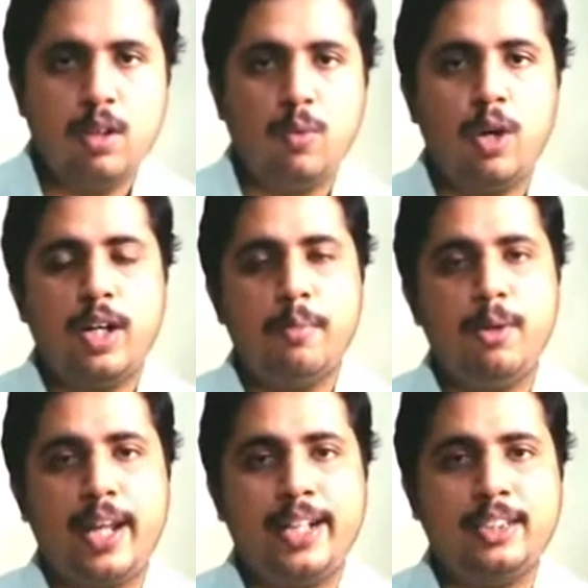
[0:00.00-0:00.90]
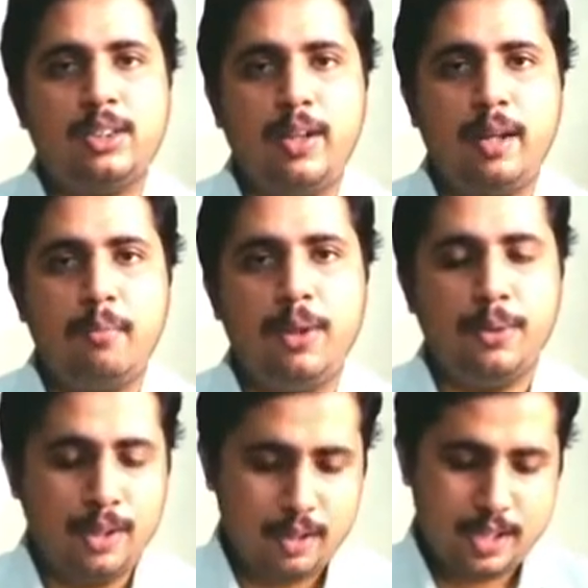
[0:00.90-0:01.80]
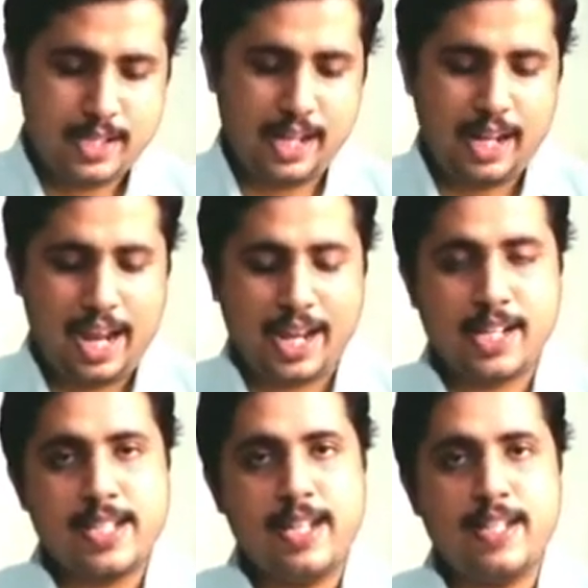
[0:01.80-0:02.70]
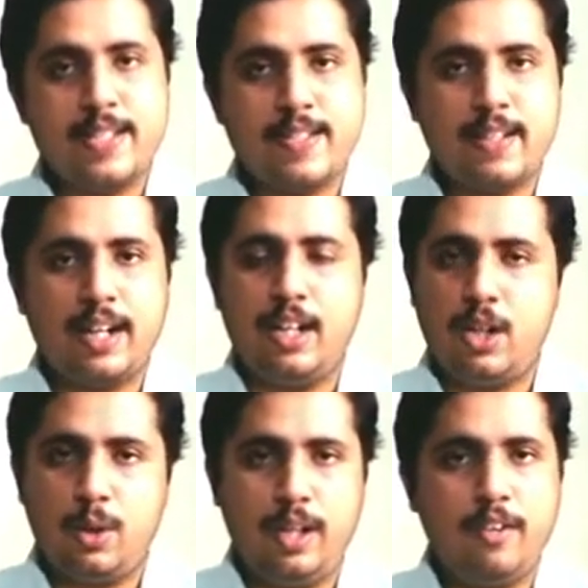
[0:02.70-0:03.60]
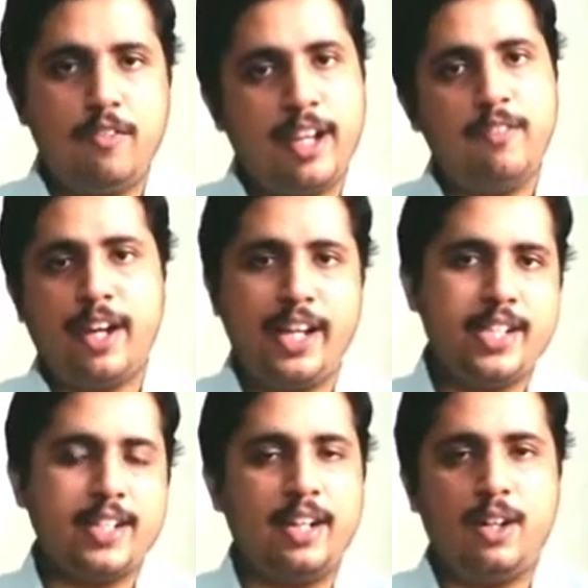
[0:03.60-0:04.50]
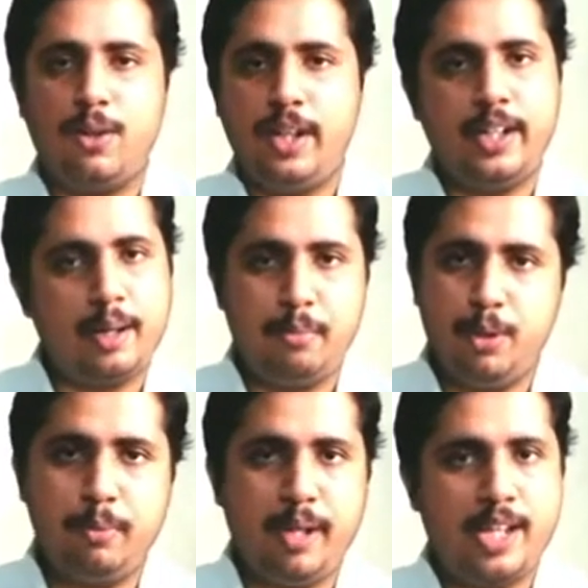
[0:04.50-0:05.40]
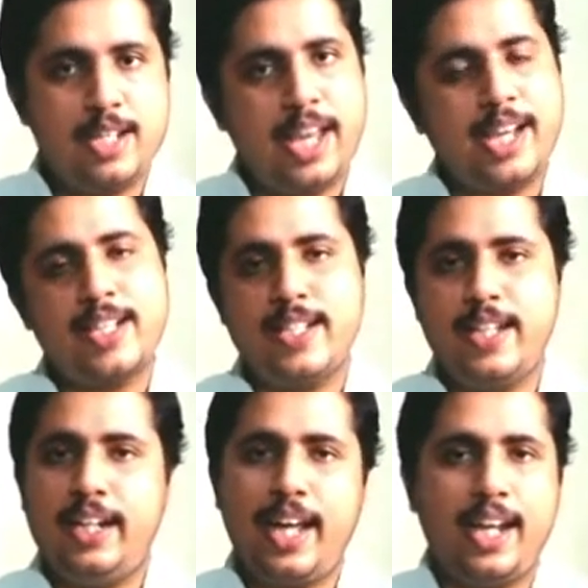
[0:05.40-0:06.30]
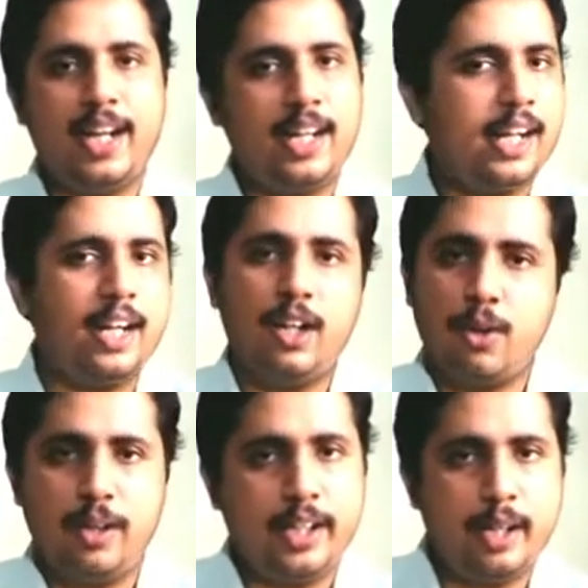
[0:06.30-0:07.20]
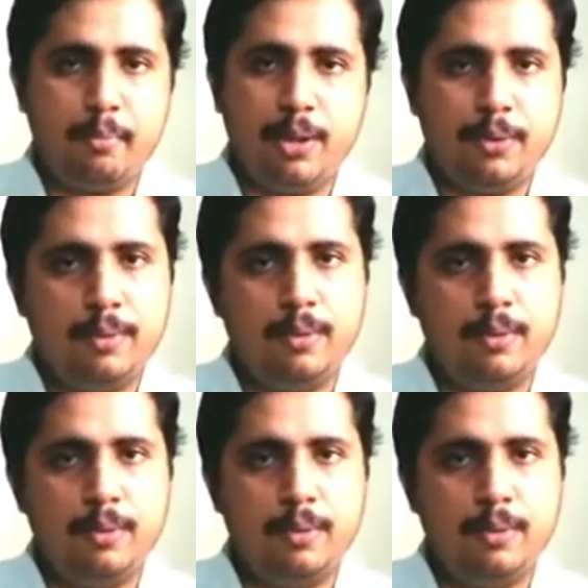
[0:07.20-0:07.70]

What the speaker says: What about x to w? See, x is controlling y is controlling w, means x is indirectly controlling w.